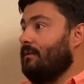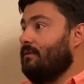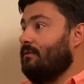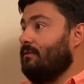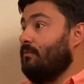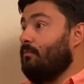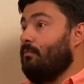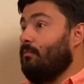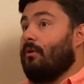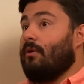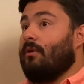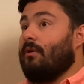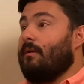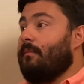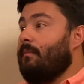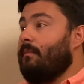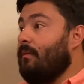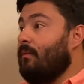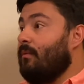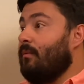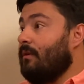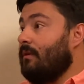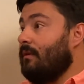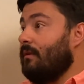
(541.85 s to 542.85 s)
to Burnaby,
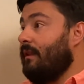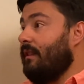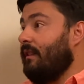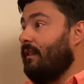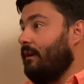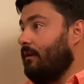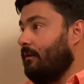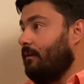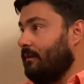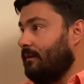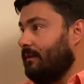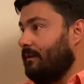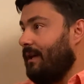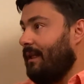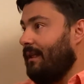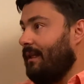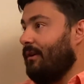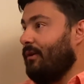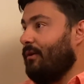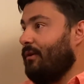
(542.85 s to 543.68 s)
where the little Italian